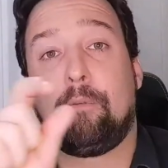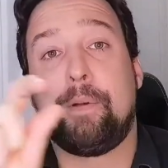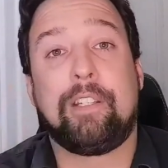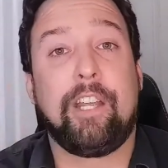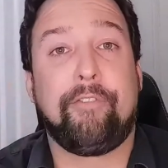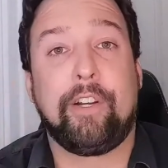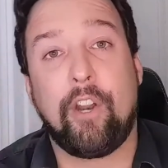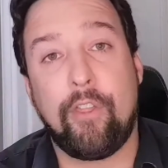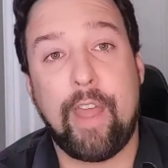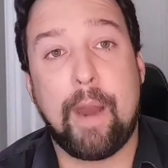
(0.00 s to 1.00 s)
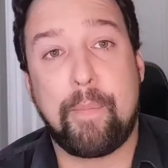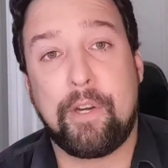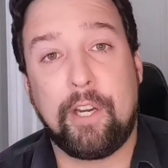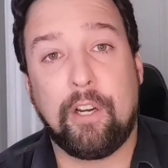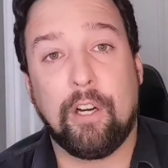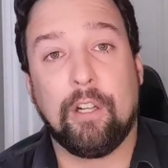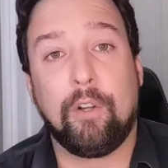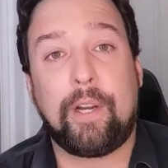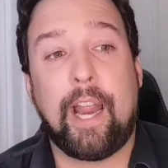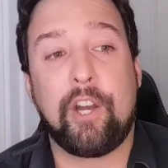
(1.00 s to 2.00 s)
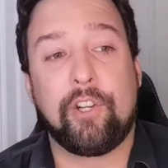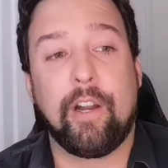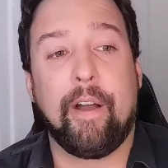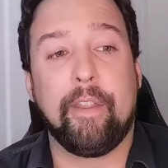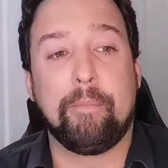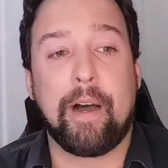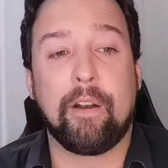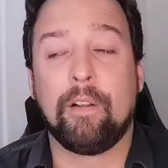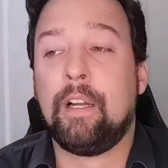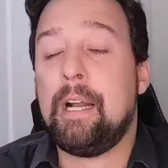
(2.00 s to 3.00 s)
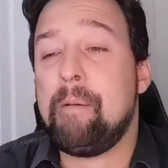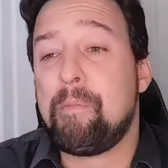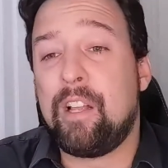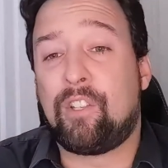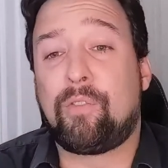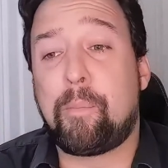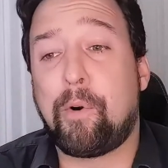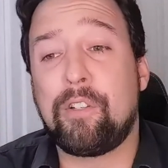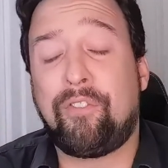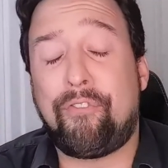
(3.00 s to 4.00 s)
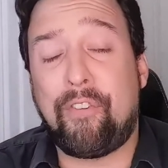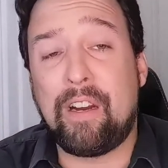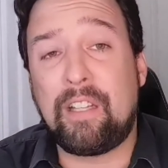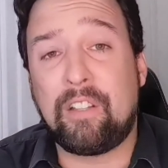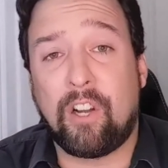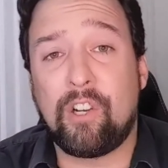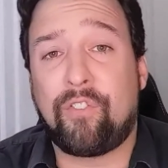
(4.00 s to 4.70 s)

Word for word: specific to that particular location on the model. It supports fairly large